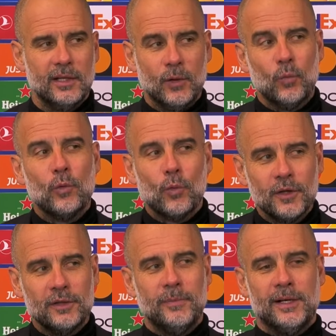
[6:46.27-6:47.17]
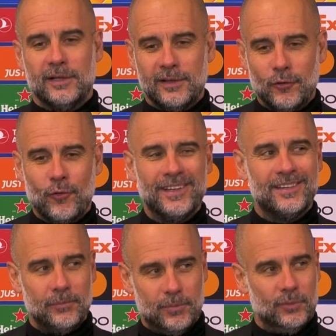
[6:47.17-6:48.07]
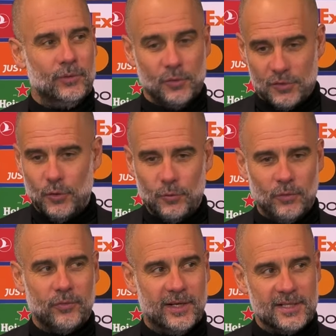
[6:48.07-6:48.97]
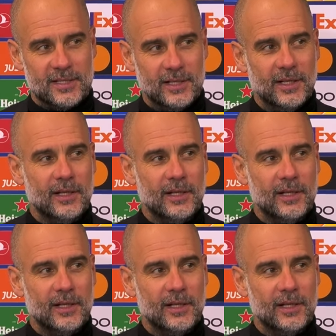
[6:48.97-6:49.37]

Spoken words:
and we want to make a right tempo, no slow, no fast,